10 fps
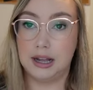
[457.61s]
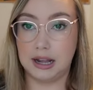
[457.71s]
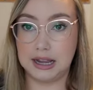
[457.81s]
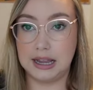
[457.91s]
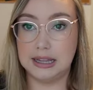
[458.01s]

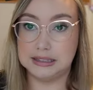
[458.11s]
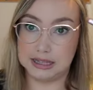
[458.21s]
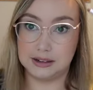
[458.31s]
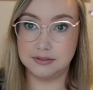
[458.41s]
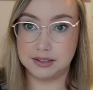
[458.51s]
I
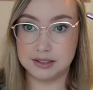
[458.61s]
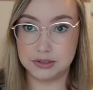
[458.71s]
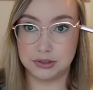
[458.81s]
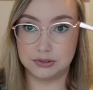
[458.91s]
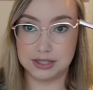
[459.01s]
love this
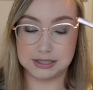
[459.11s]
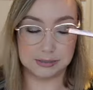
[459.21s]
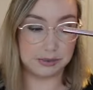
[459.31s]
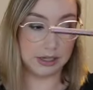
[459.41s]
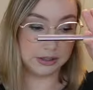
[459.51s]
Too Faced
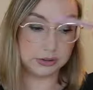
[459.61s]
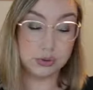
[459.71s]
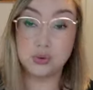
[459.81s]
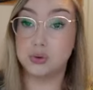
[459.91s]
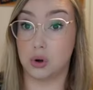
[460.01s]
Lip Liner
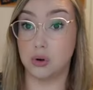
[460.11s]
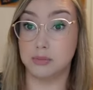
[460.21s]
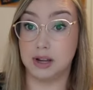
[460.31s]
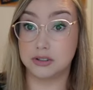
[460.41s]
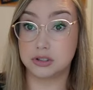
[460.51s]
so
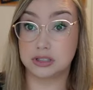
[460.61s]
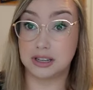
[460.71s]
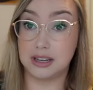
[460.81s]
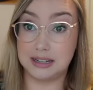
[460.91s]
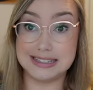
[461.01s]
much.
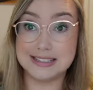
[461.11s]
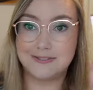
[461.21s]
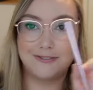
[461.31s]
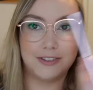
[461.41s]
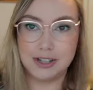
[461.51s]
It is
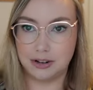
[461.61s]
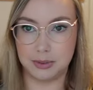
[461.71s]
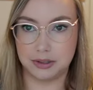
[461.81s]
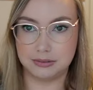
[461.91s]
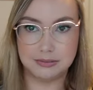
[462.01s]

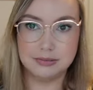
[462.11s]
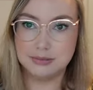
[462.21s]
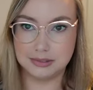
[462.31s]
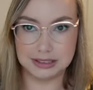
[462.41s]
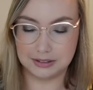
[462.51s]
phenomenal.
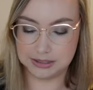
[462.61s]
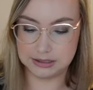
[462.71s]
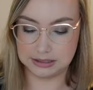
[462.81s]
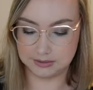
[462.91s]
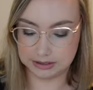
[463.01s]
Love it,
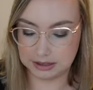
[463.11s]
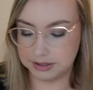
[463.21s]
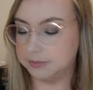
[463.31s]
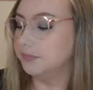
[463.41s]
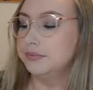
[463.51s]
love it, love it.